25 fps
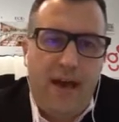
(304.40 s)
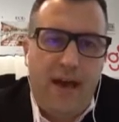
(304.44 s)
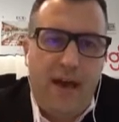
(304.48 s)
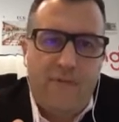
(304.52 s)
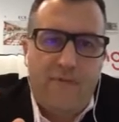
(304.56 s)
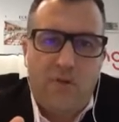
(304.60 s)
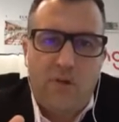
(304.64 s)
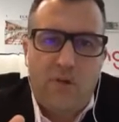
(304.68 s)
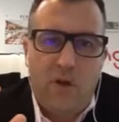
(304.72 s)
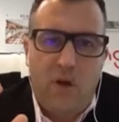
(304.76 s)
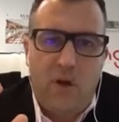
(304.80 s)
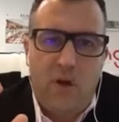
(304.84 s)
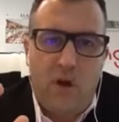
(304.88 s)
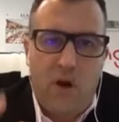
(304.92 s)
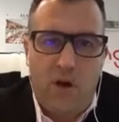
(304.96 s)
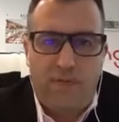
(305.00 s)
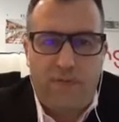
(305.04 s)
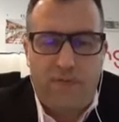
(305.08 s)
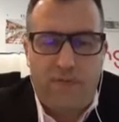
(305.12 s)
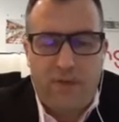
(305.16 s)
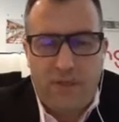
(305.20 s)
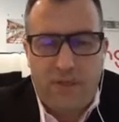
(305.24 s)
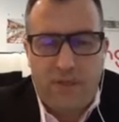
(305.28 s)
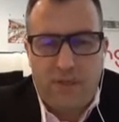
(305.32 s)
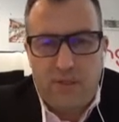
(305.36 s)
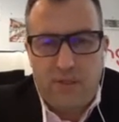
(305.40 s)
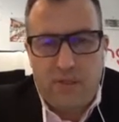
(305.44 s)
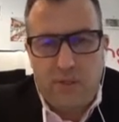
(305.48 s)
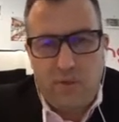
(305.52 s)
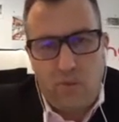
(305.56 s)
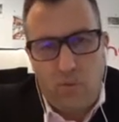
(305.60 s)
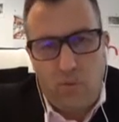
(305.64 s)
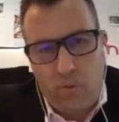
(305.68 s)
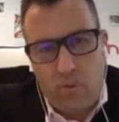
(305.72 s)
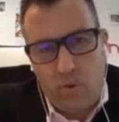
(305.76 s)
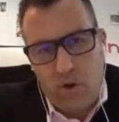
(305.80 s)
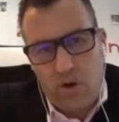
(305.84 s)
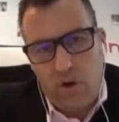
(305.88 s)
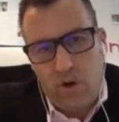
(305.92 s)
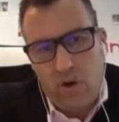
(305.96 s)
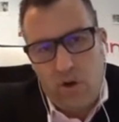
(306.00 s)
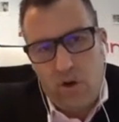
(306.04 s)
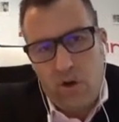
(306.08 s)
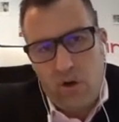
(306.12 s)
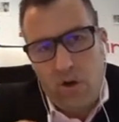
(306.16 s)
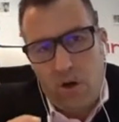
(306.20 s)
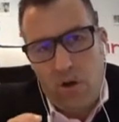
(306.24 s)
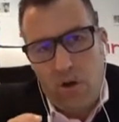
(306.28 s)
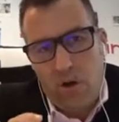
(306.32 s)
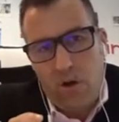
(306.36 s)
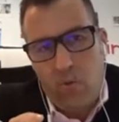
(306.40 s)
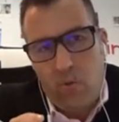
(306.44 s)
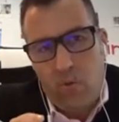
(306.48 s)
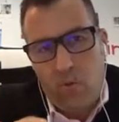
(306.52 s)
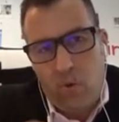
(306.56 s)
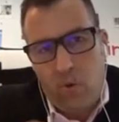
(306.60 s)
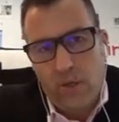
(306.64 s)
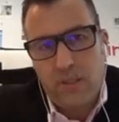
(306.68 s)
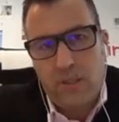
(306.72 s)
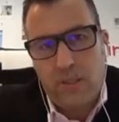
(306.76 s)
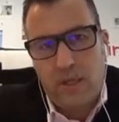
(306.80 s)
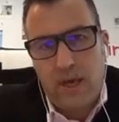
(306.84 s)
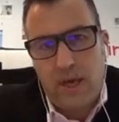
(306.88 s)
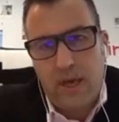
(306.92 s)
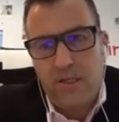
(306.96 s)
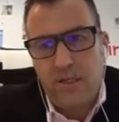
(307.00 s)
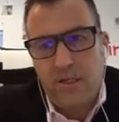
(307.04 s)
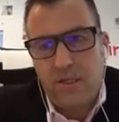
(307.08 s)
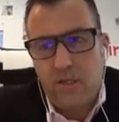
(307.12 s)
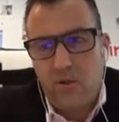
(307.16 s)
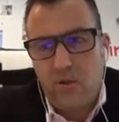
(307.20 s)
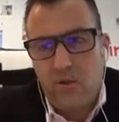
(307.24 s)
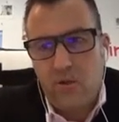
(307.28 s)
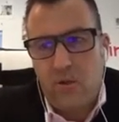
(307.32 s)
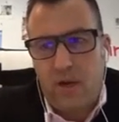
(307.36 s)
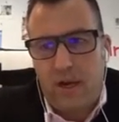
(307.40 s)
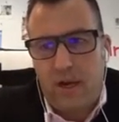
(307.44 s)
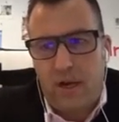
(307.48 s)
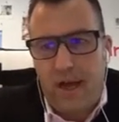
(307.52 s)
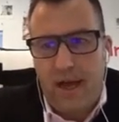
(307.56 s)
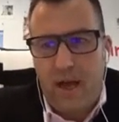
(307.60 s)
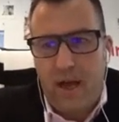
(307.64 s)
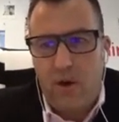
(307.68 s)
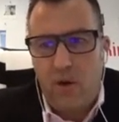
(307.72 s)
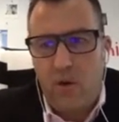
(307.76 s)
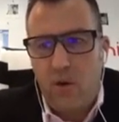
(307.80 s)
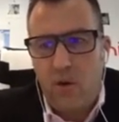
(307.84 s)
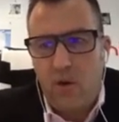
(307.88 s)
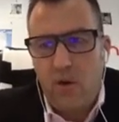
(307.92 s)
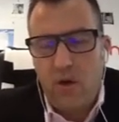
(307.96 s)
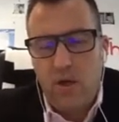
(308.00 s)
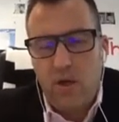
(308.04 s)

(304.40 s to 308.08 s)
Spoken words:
an office where on one side you allow